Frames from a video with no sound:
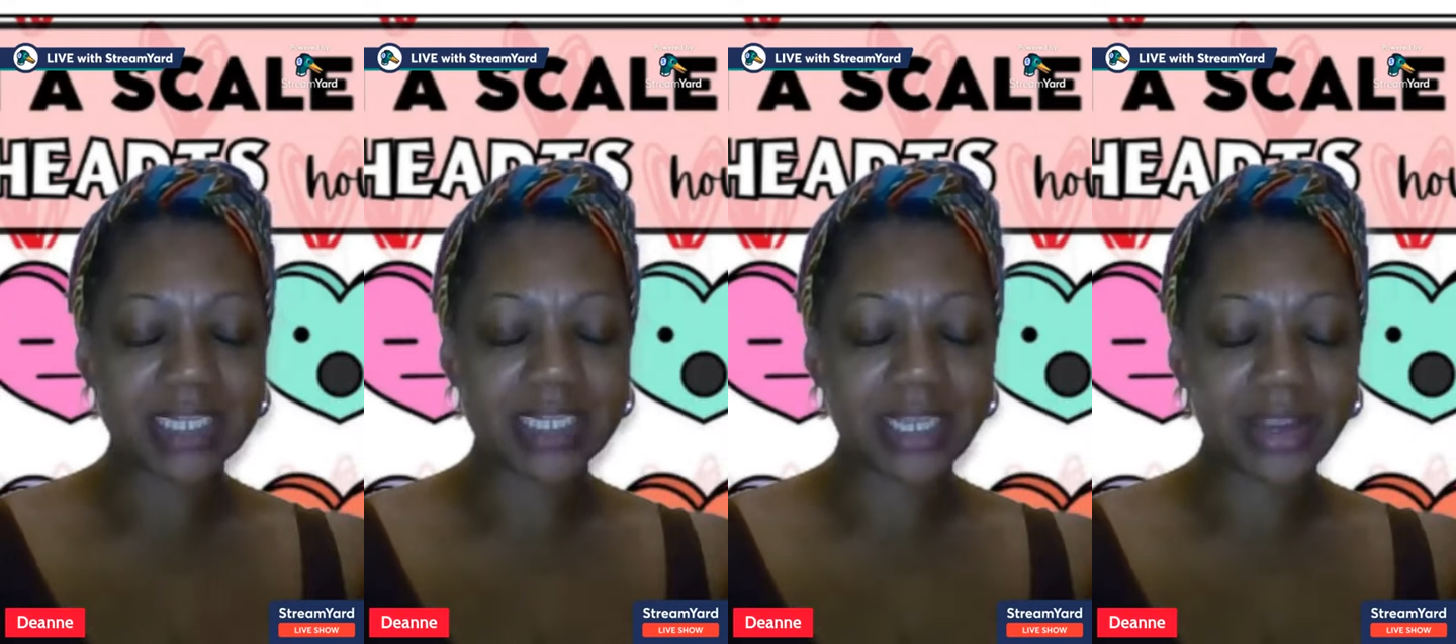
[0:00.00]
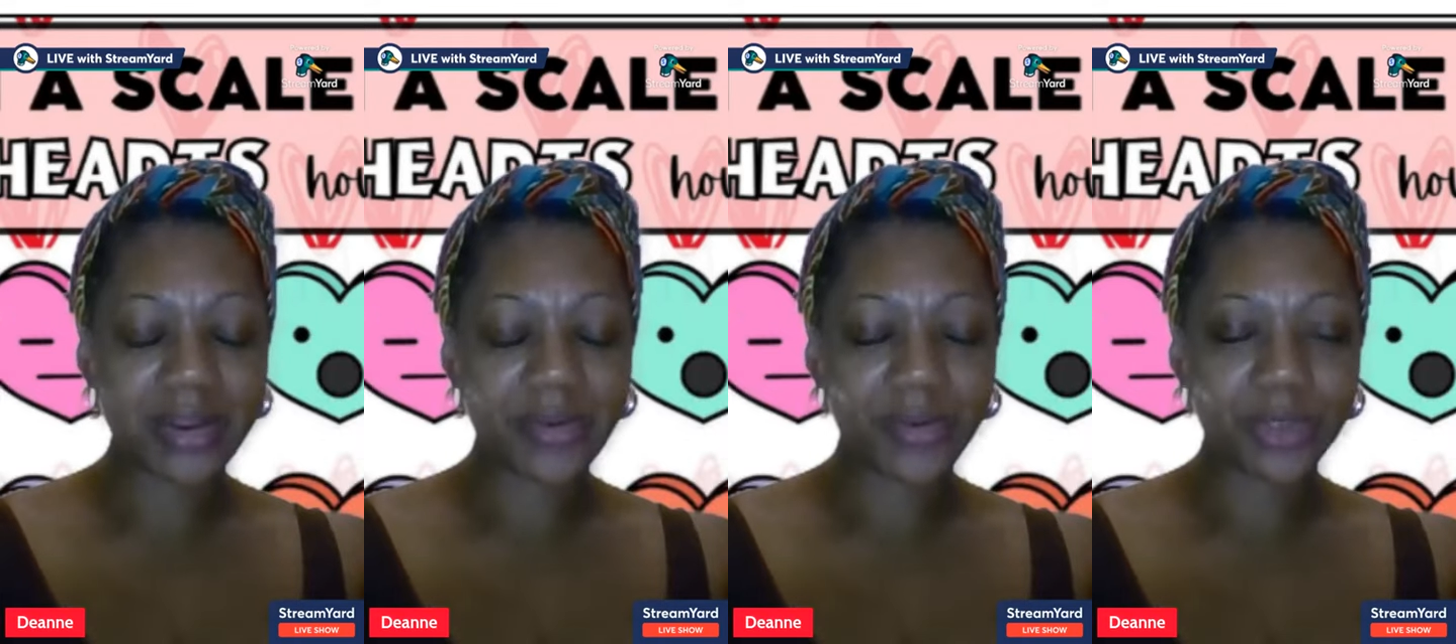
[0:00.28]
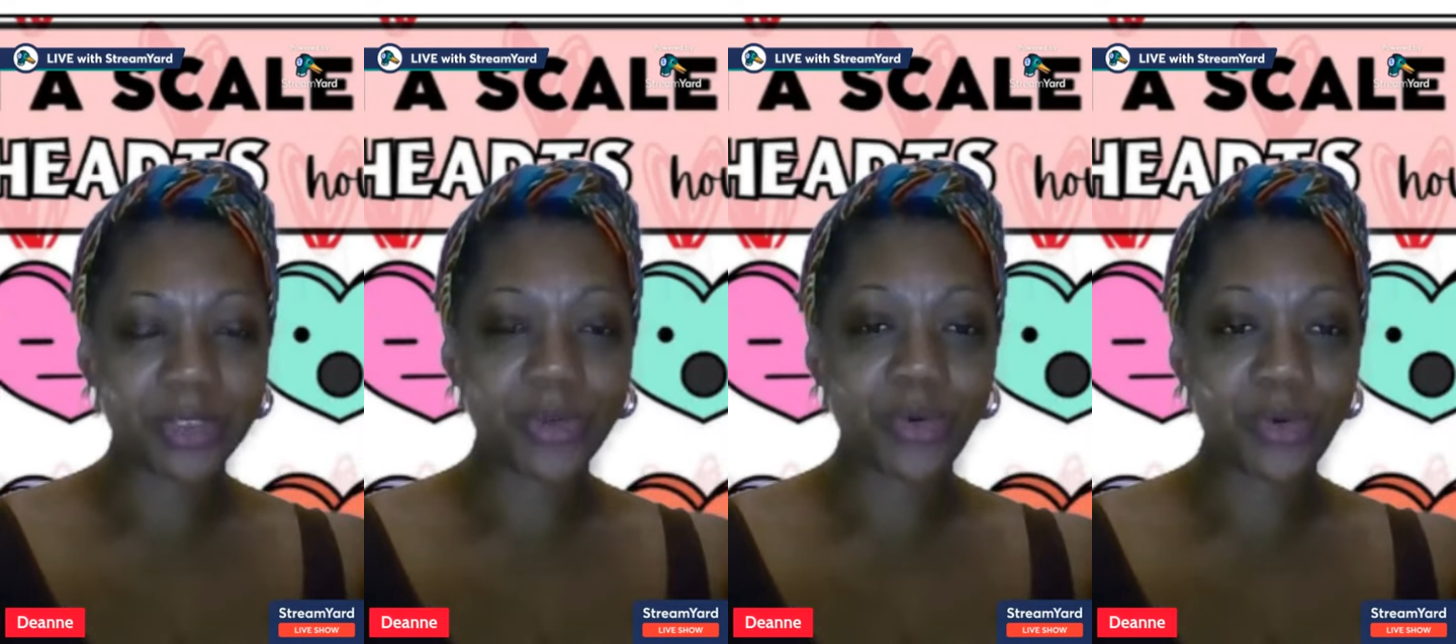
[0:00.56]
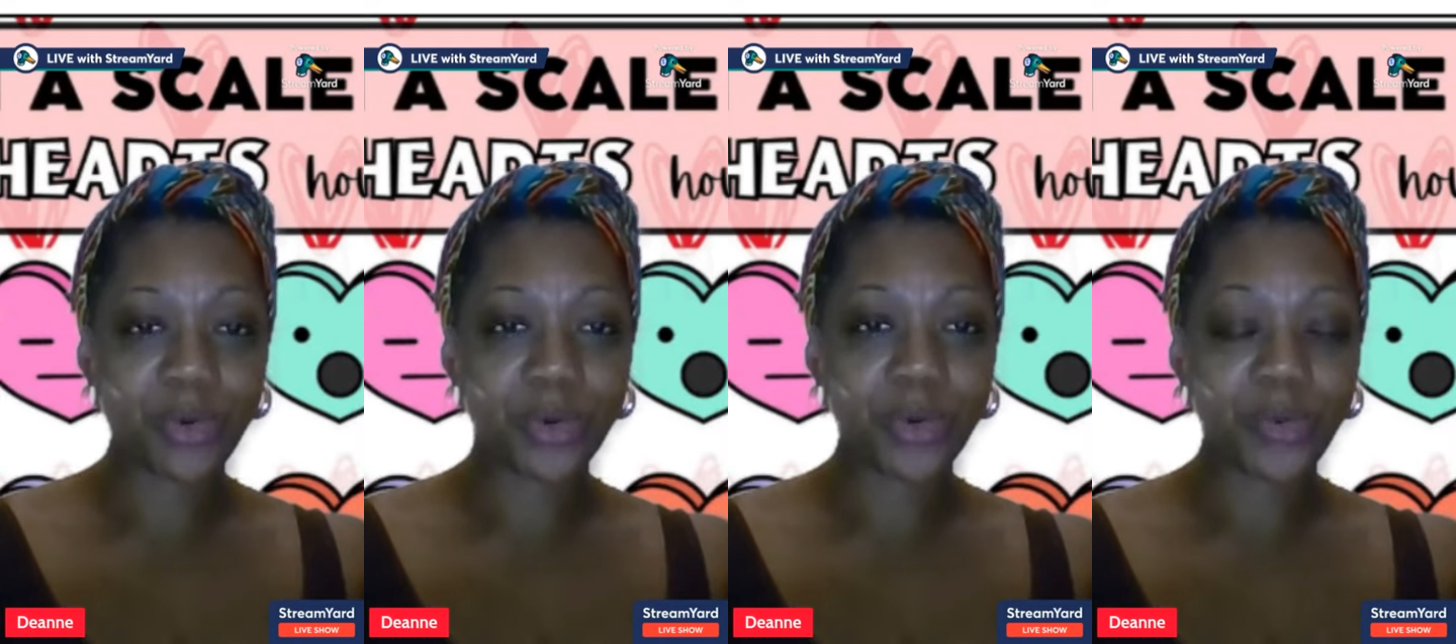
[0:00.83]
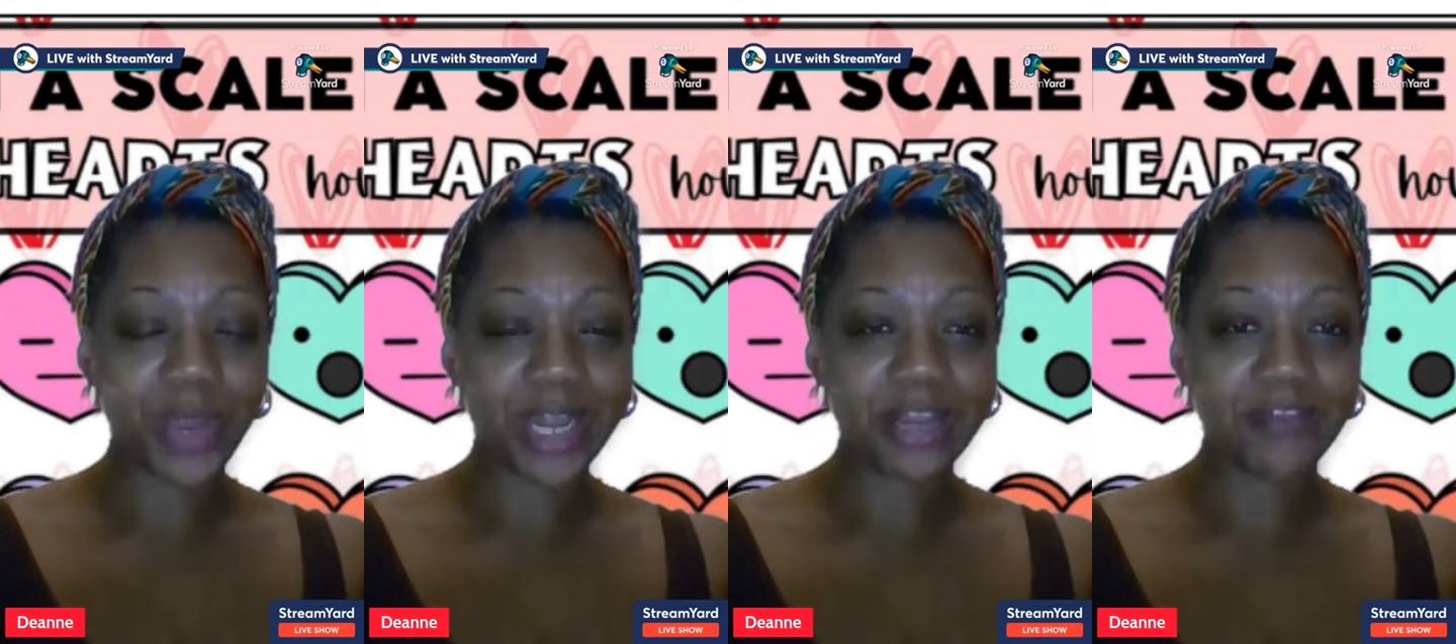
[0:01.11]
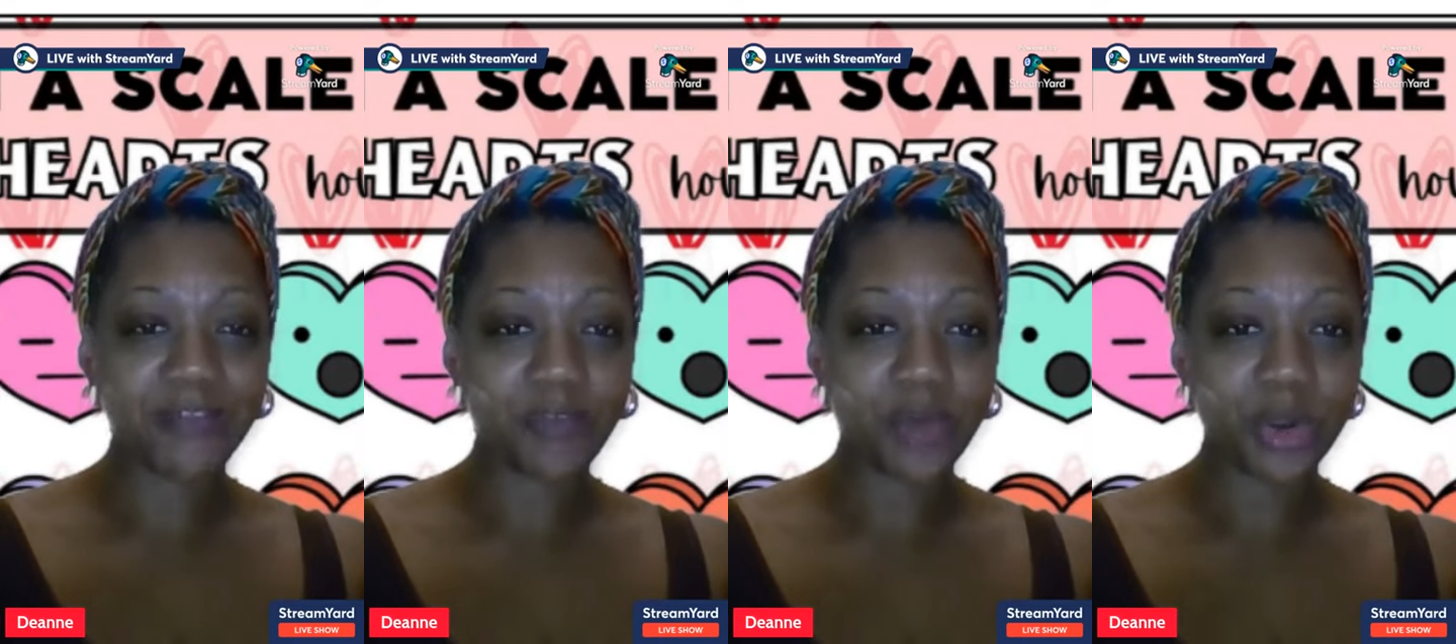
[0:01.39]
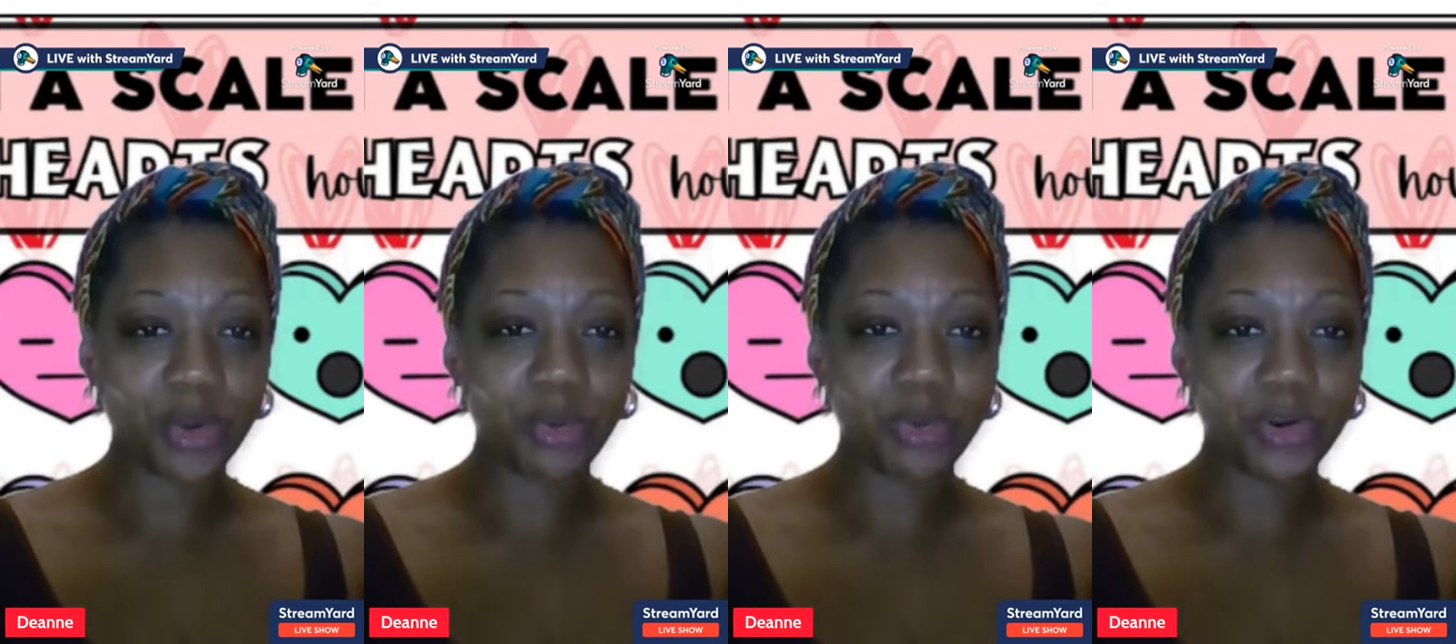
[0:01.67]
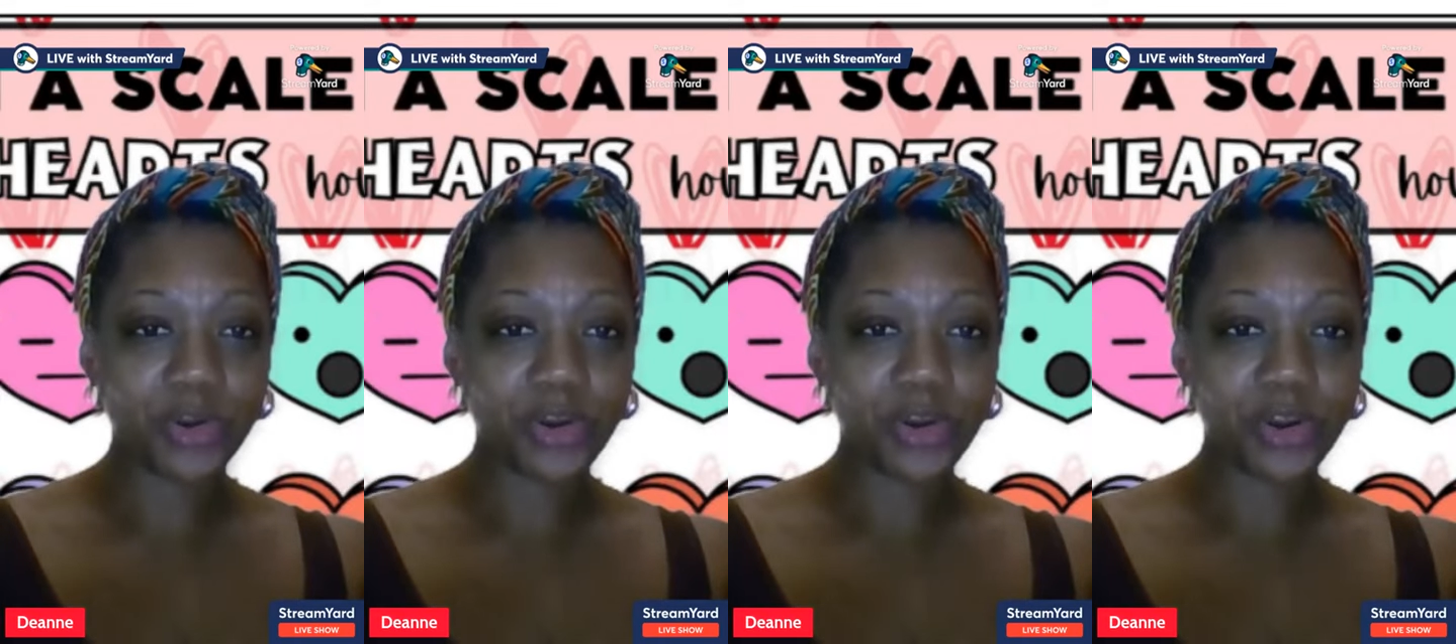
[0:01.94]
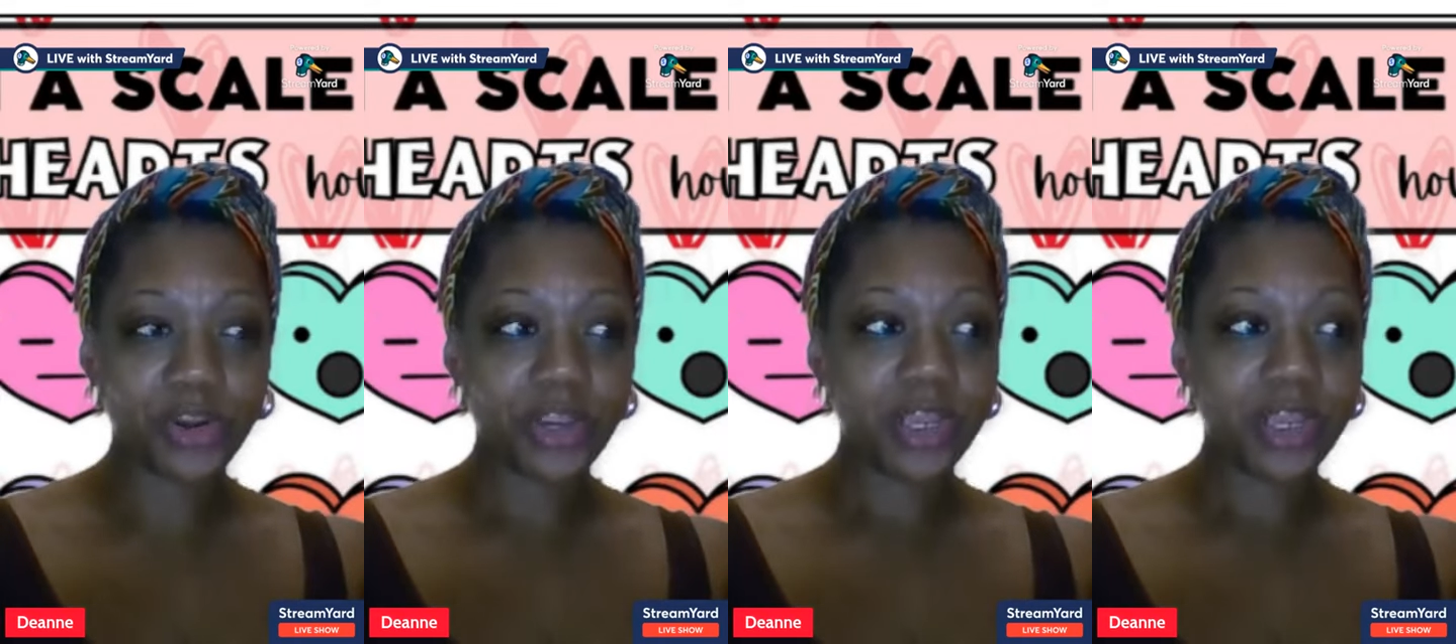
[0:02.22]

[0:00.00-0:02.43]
there on the corner waiting for an Uber,